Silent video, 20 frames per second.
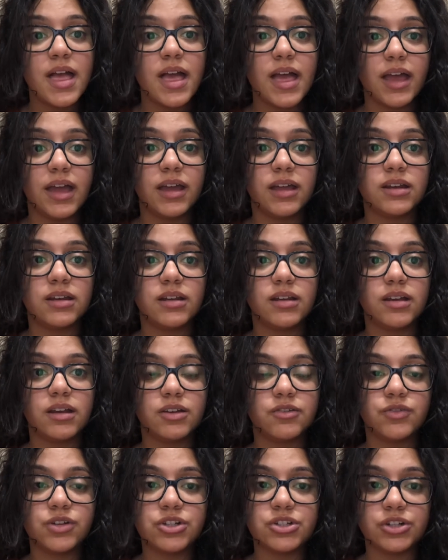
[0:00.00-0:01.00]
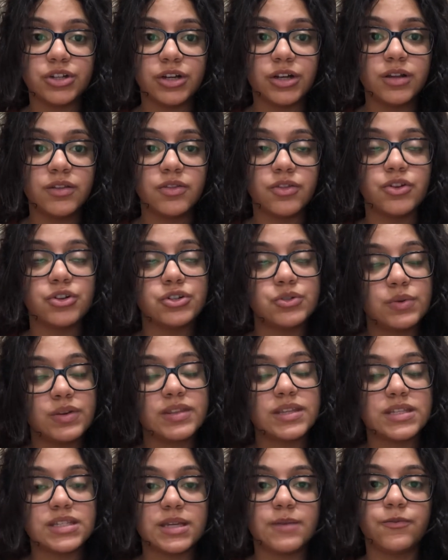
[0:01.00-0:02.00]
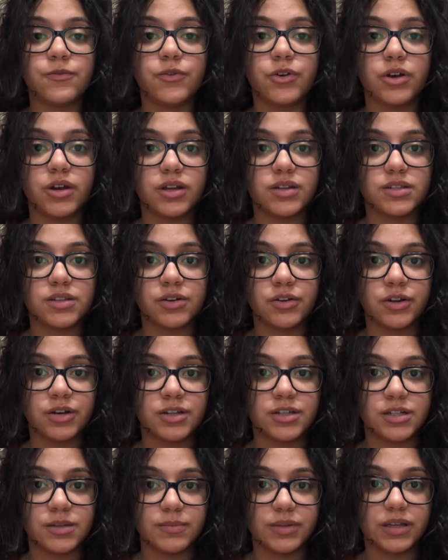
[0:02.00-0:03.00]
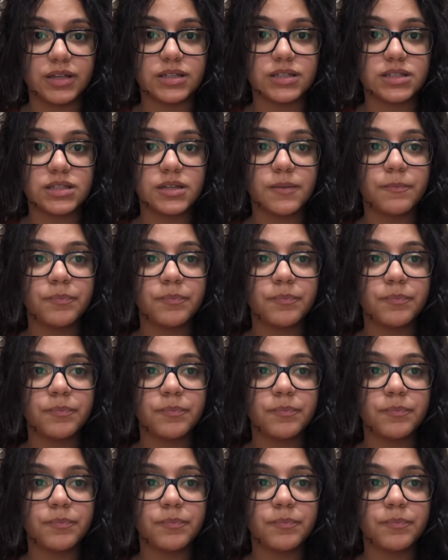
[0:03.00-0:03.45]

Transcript: And in return, they're doing the same for his younger siblings.